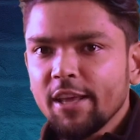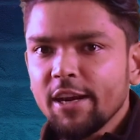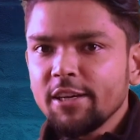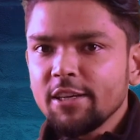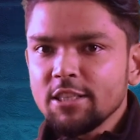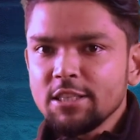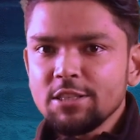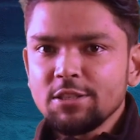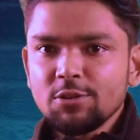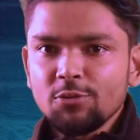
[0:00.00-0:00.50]

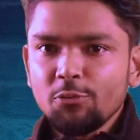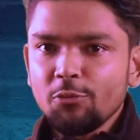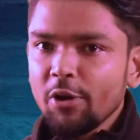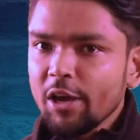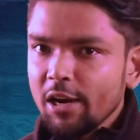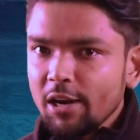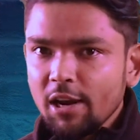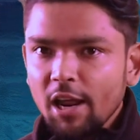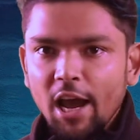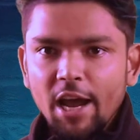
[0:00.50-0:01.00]
that is
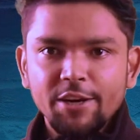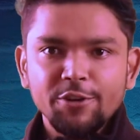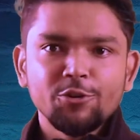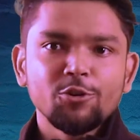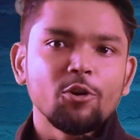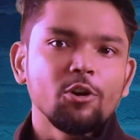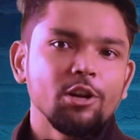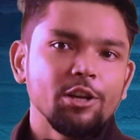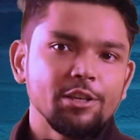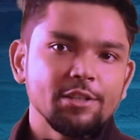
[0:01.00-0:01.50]
well
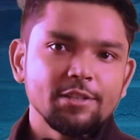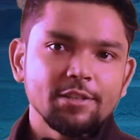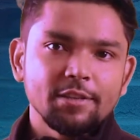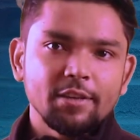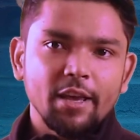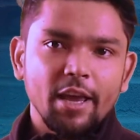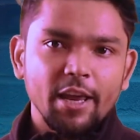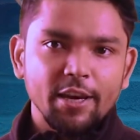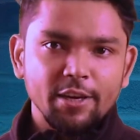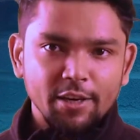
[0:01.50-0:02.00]
hydraulics
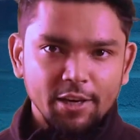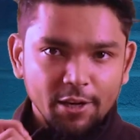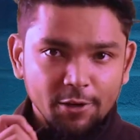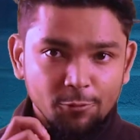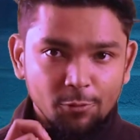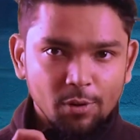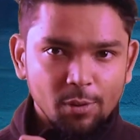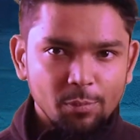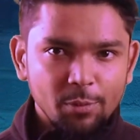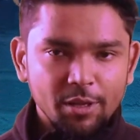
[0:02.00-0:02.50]
and
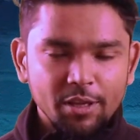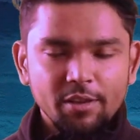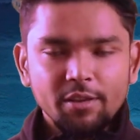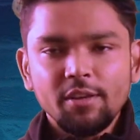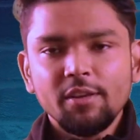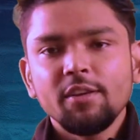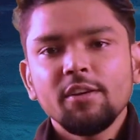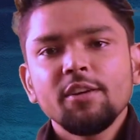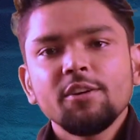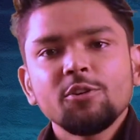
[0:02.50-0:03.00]
it will
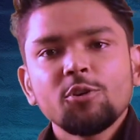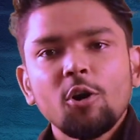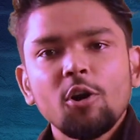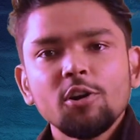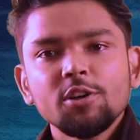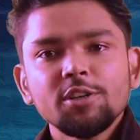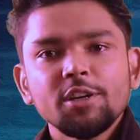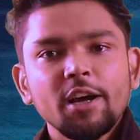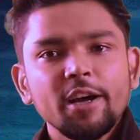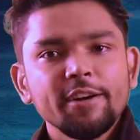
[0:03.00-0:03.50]
be
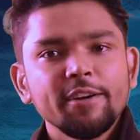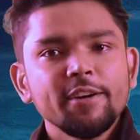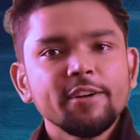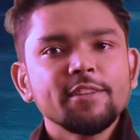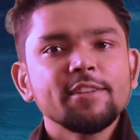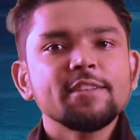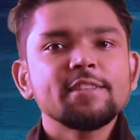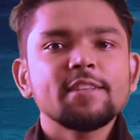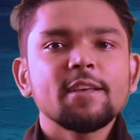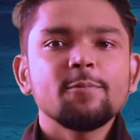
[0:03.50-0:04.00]
taught
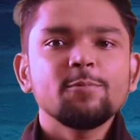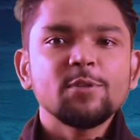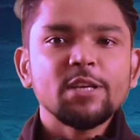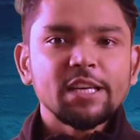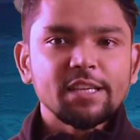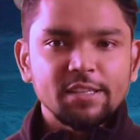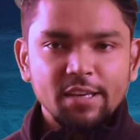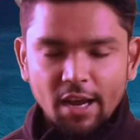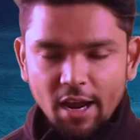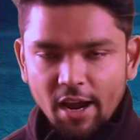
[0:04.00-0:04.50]
under the
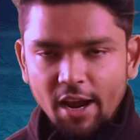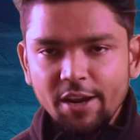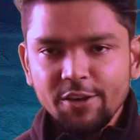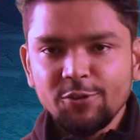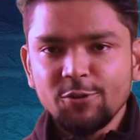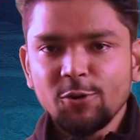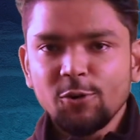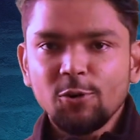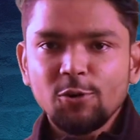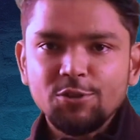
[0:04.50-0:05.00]
subject
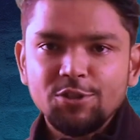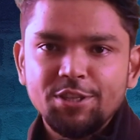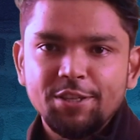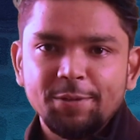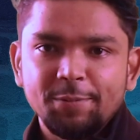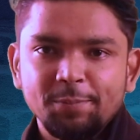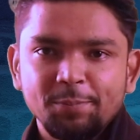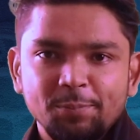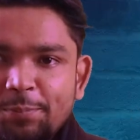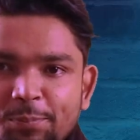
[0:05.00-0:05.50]
hydrology.
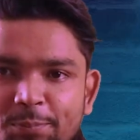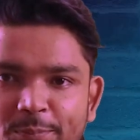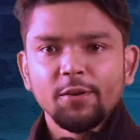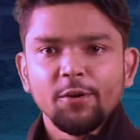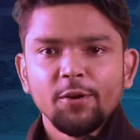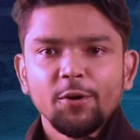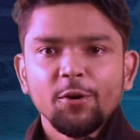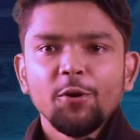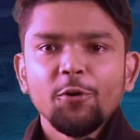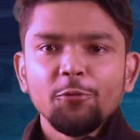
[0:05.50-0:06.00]

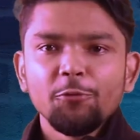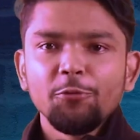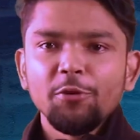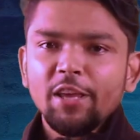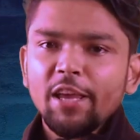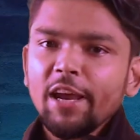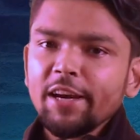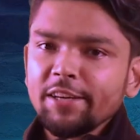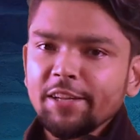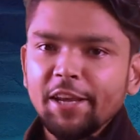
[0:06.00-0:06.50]

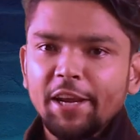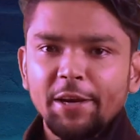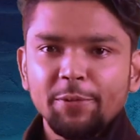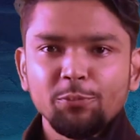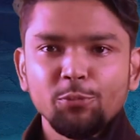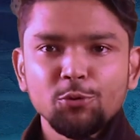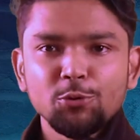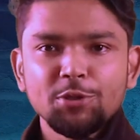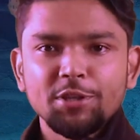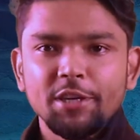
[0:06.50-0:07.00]
We at
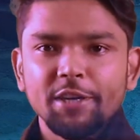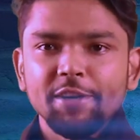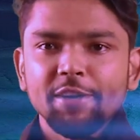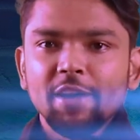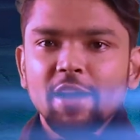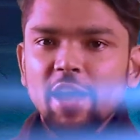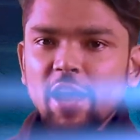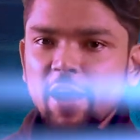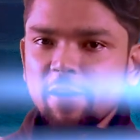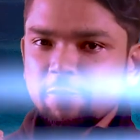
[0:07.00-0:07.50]
Gate
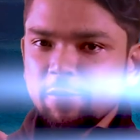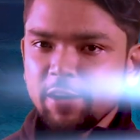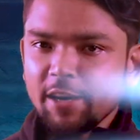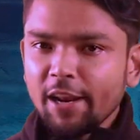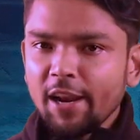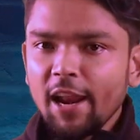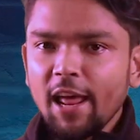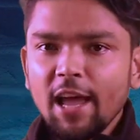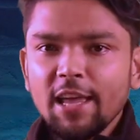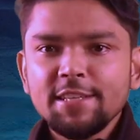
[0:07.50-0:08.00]
Boosted have
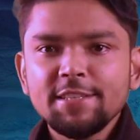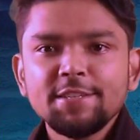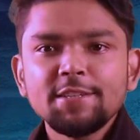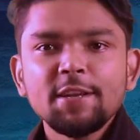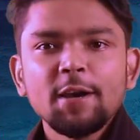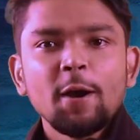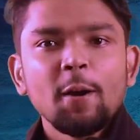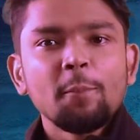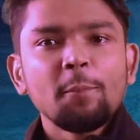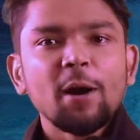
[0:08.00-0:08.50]

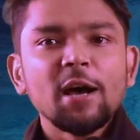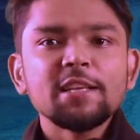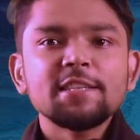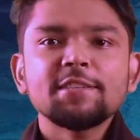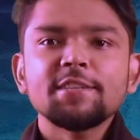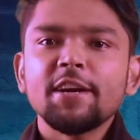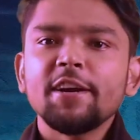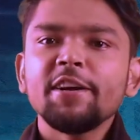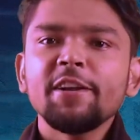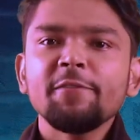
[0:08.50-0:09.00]
analyzed
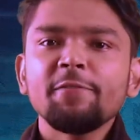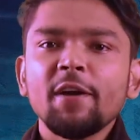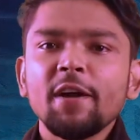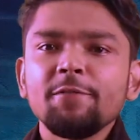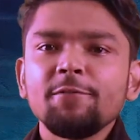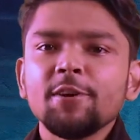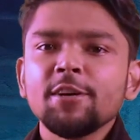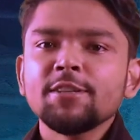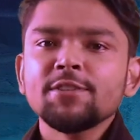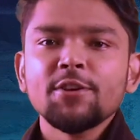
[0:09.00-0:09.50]
past
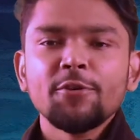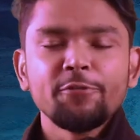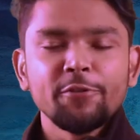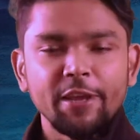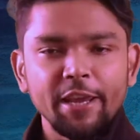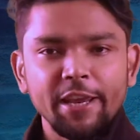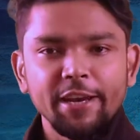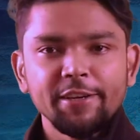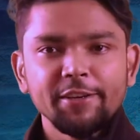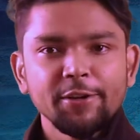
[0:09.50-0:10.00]
35 years of
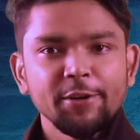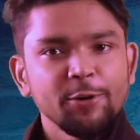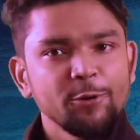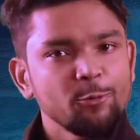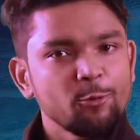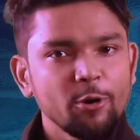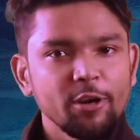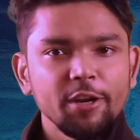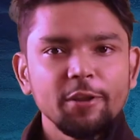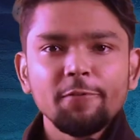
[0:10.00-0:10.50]
GATE,
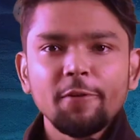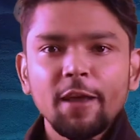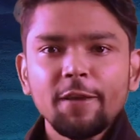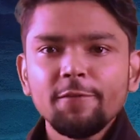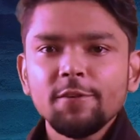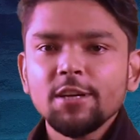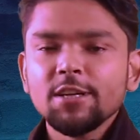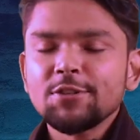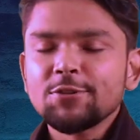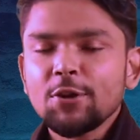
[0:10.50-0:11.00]

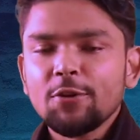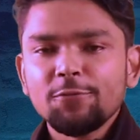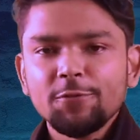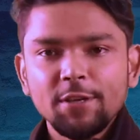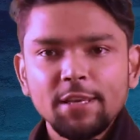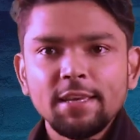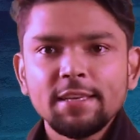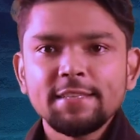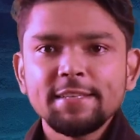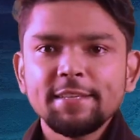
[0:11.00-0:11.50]
25 years of
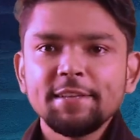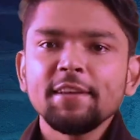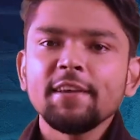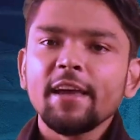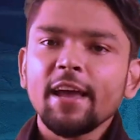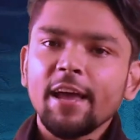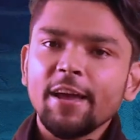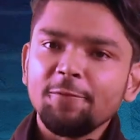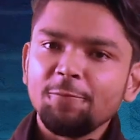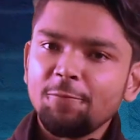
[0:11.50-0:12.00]
ESE
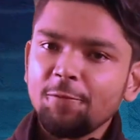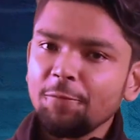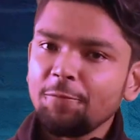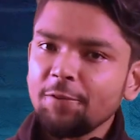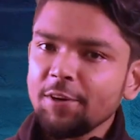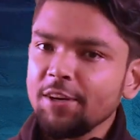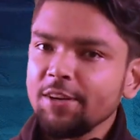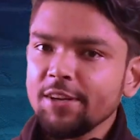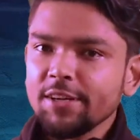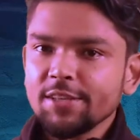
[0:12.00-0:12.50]
and 15